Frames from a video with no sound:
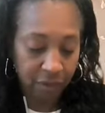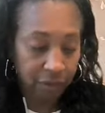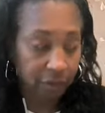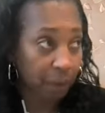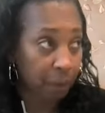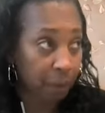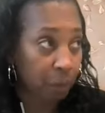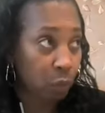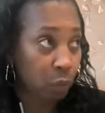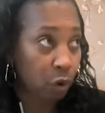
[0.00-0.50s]

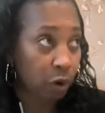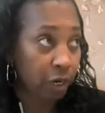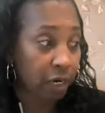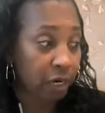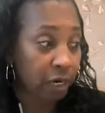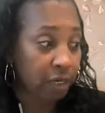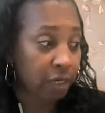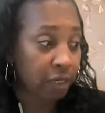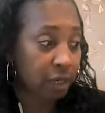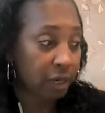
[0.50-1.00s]
I'm
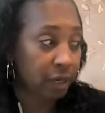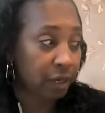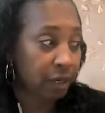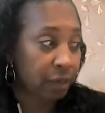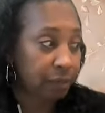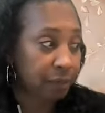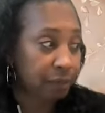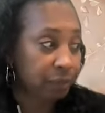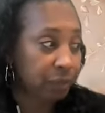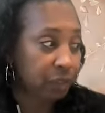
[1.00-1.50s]
working
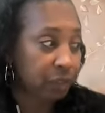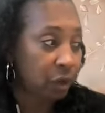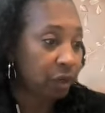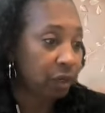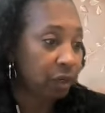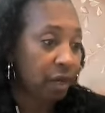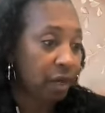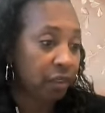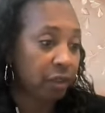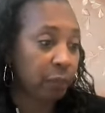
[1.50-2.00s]
on
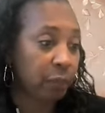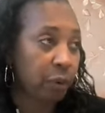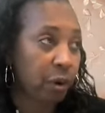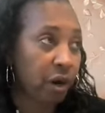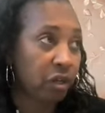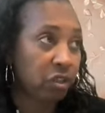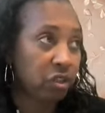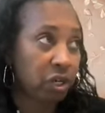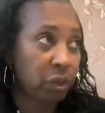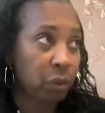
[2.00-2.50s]
another
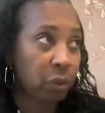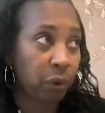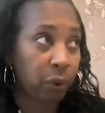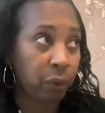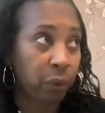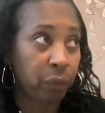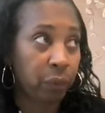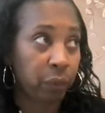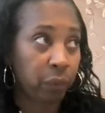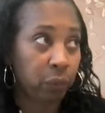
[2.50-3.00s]
project where
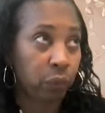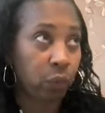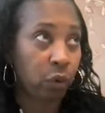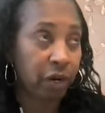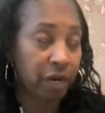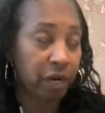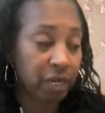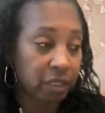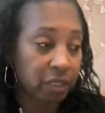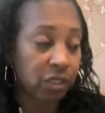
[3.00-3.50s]
we're
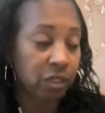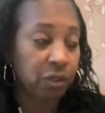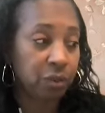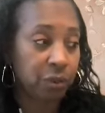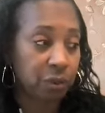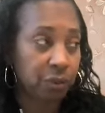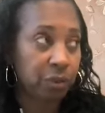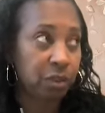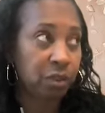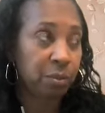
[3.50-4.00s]
working
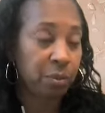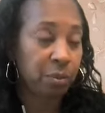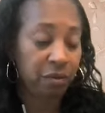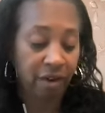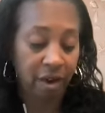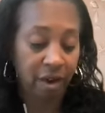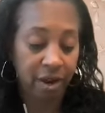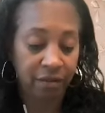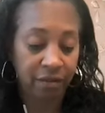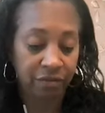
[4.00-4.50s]
to
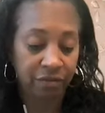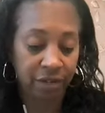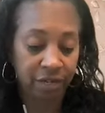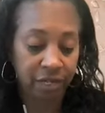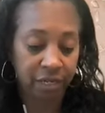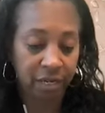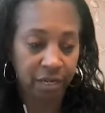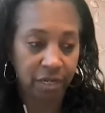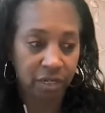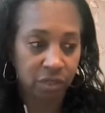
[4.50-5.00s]
provide
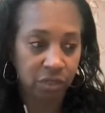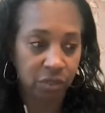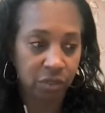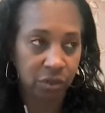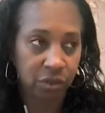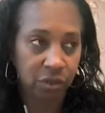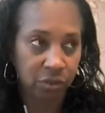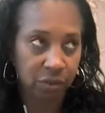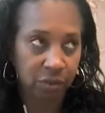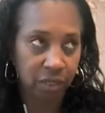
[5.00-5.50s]
funding
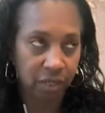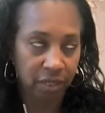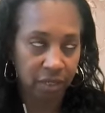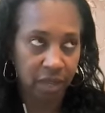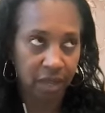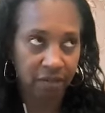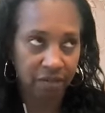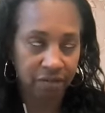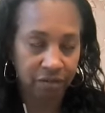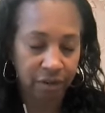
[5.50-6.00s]
to a
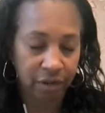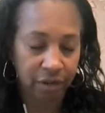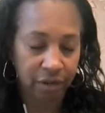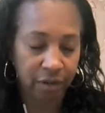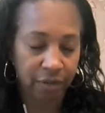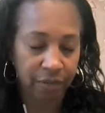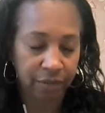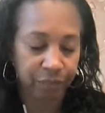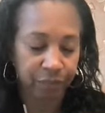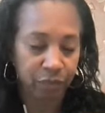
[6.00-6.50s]
lot of
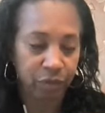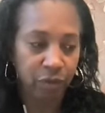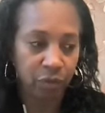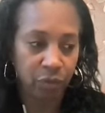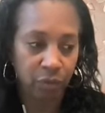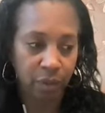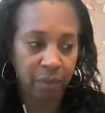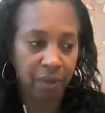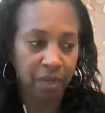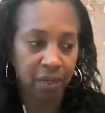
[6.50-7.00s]

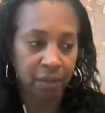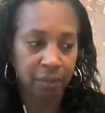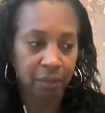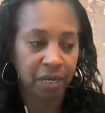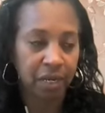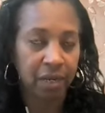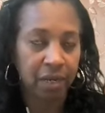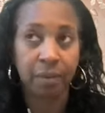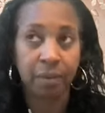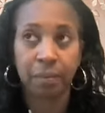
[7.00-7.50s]
women
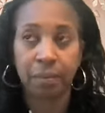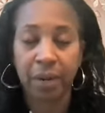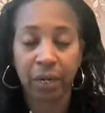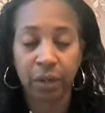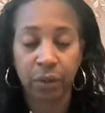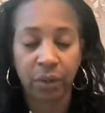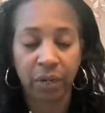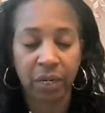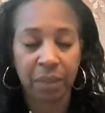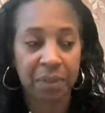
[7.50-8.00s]
and
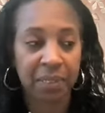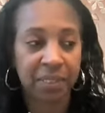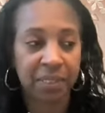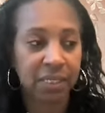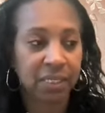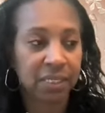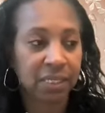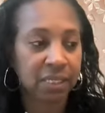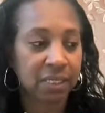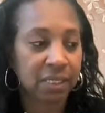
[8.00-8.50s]
minority
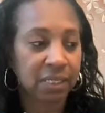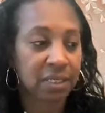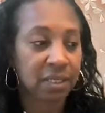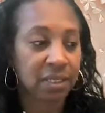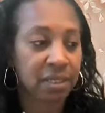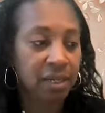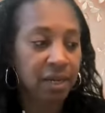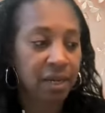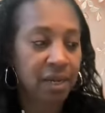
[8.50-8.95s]
businesses, and